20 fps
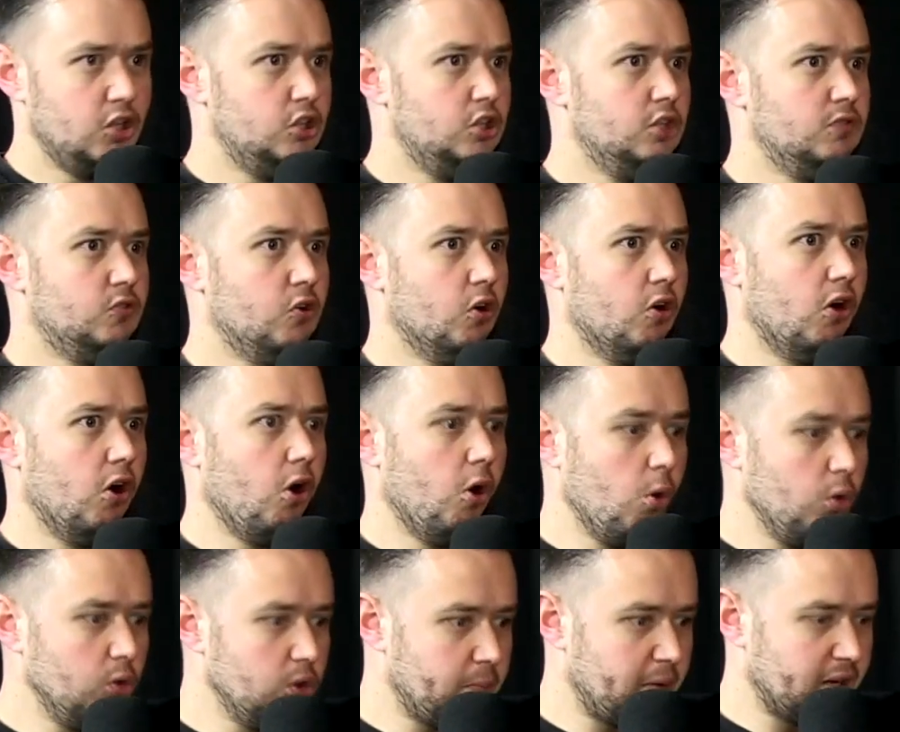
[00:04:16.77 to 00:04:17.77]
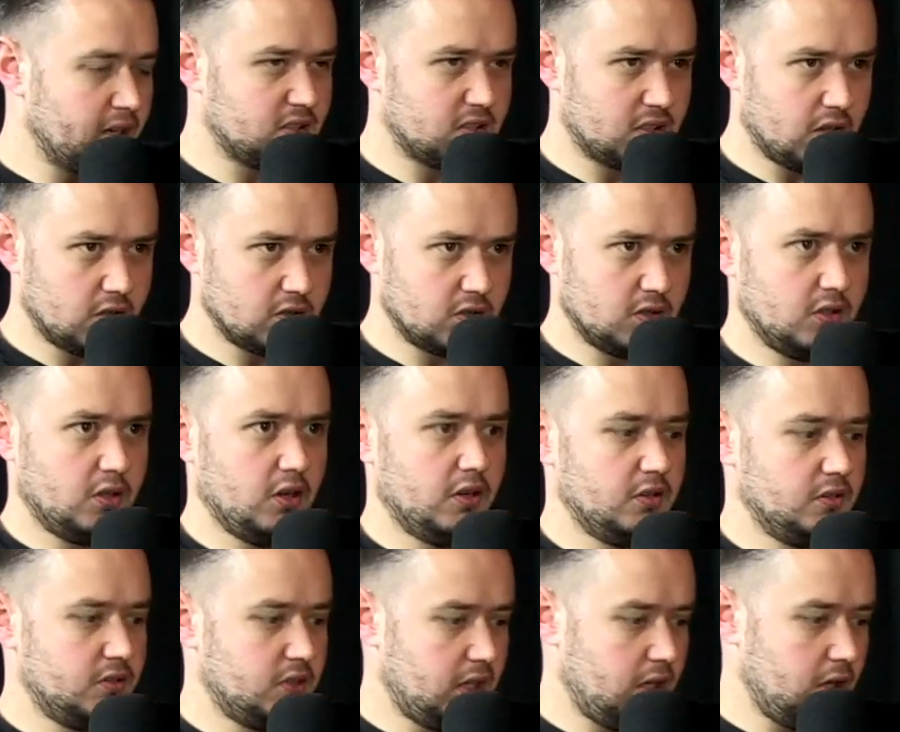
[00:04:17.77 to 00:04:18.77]
You've got all the big stars of the
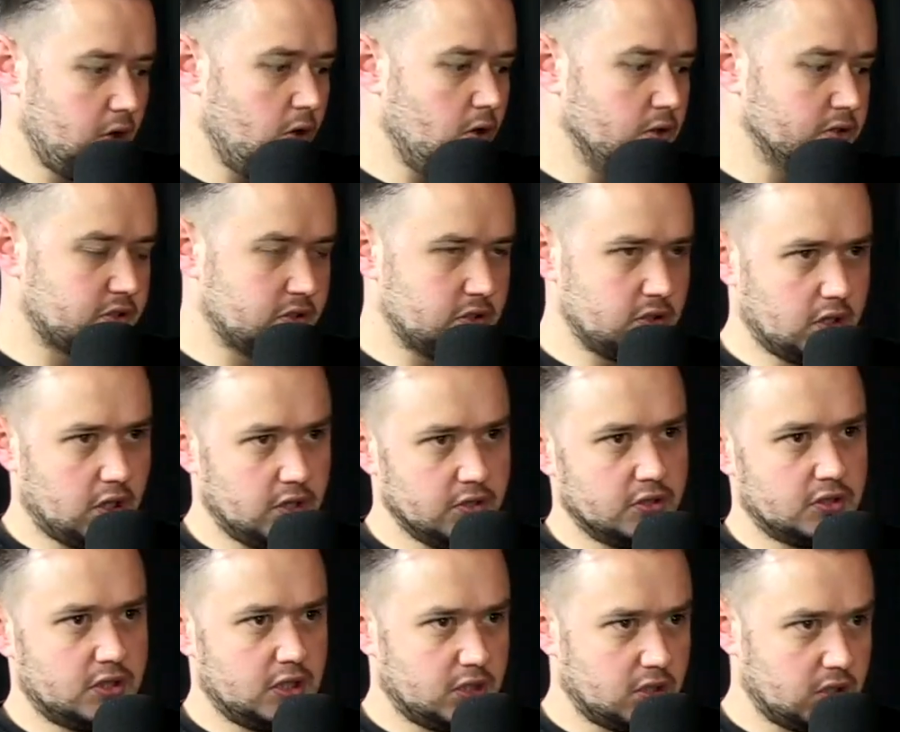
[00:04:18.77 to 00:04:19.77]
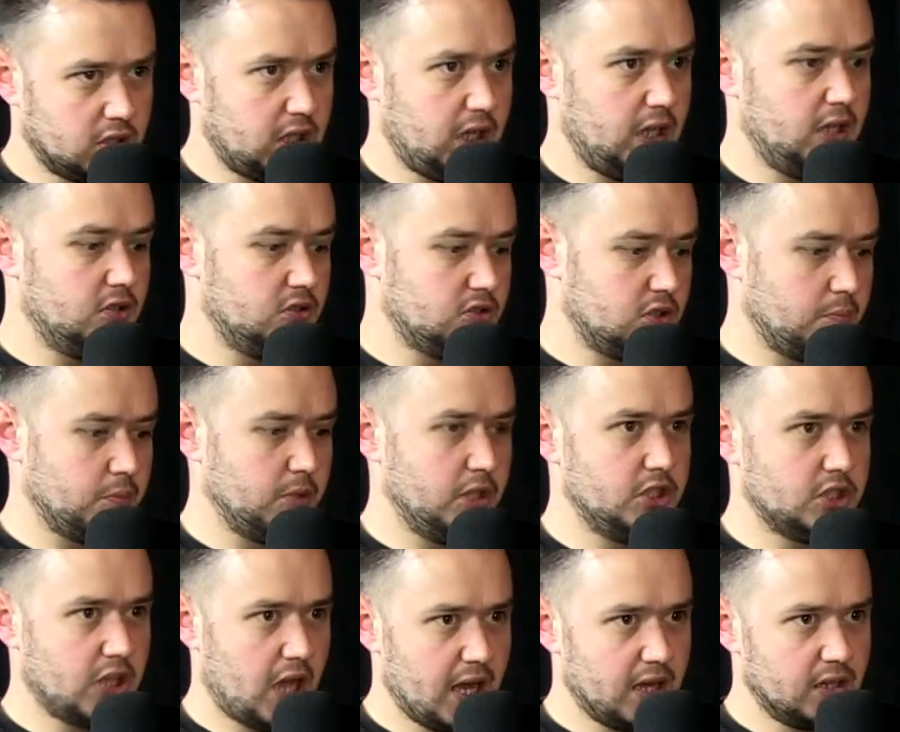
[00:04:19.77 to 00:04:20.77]
current day: Austin, Undertaker, Kane, Triple
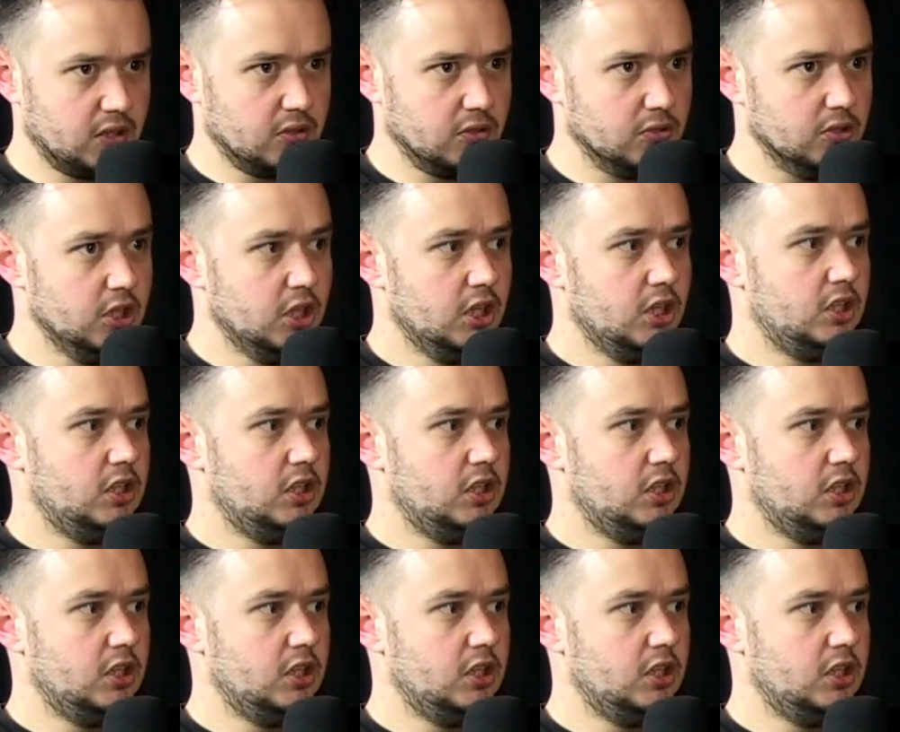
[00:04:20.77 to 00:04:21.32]
H, Angle.